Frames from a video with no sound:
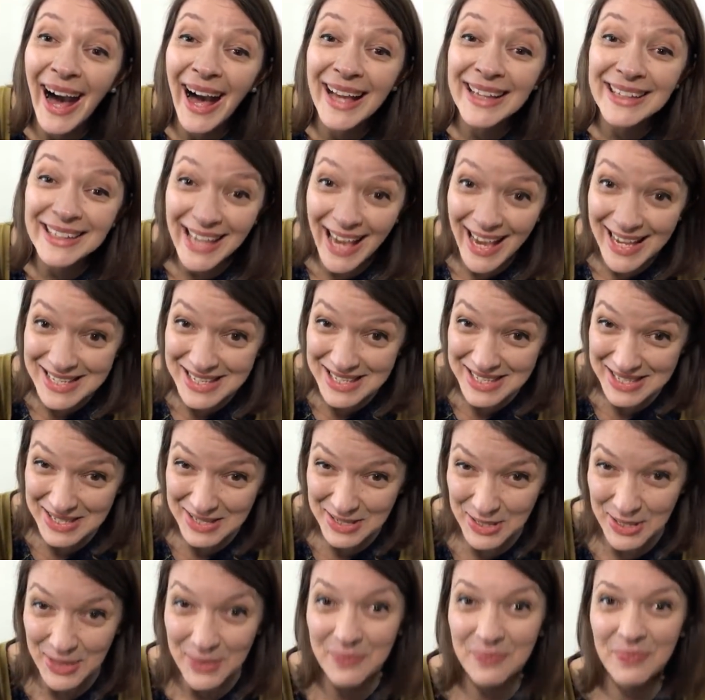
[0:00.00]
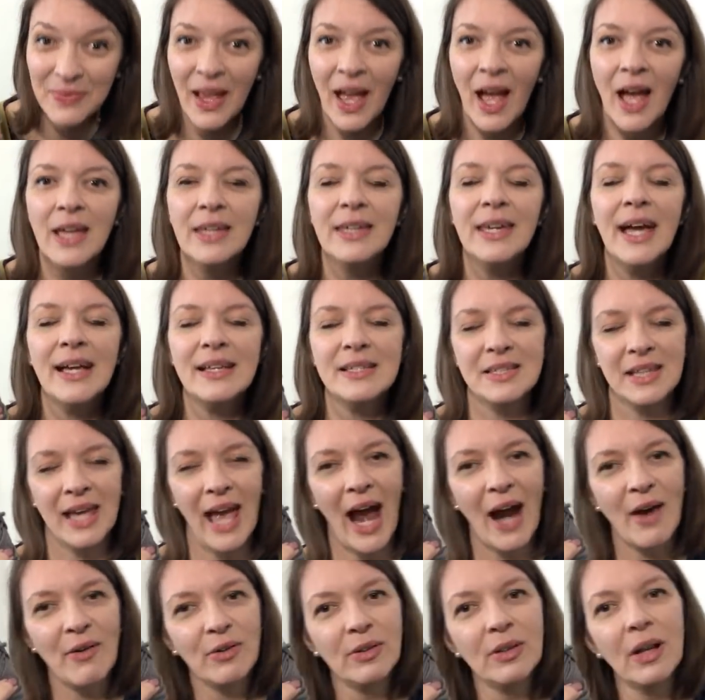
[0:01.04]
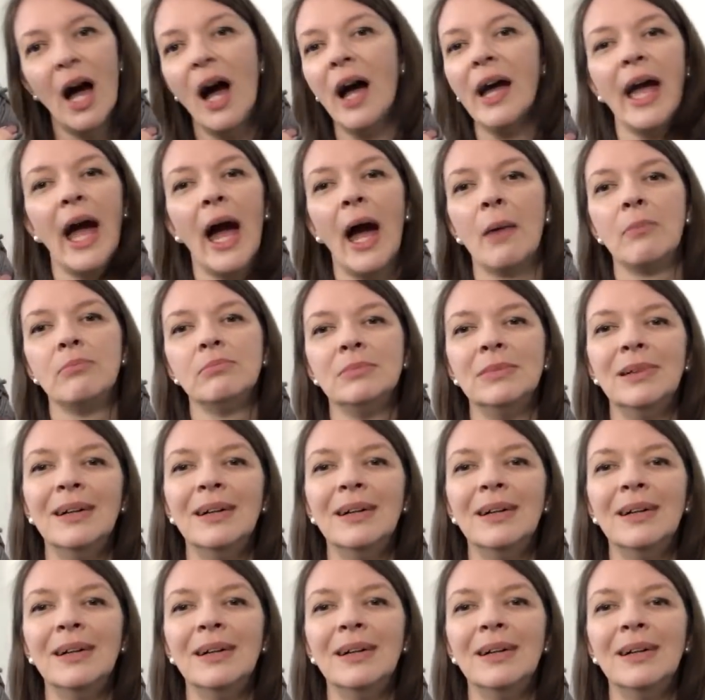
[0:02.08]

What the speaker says: Yes, Carol, I am.